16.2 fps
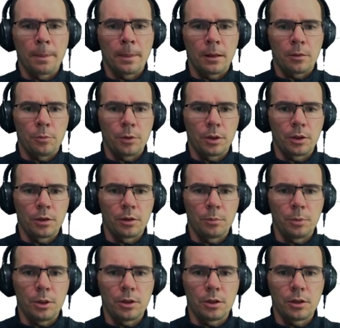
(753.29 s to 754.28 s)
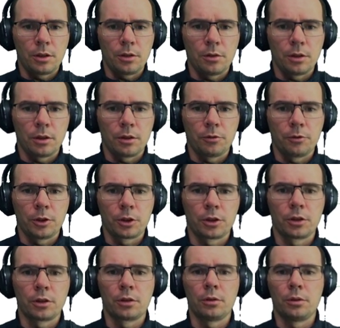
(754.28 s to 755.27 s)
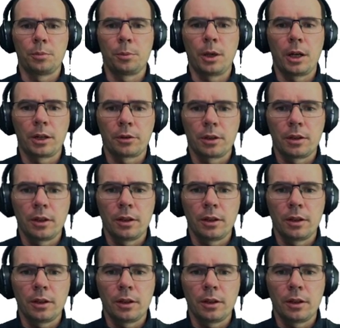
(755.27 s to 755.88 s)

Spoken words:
we're going to be just using the function called parity.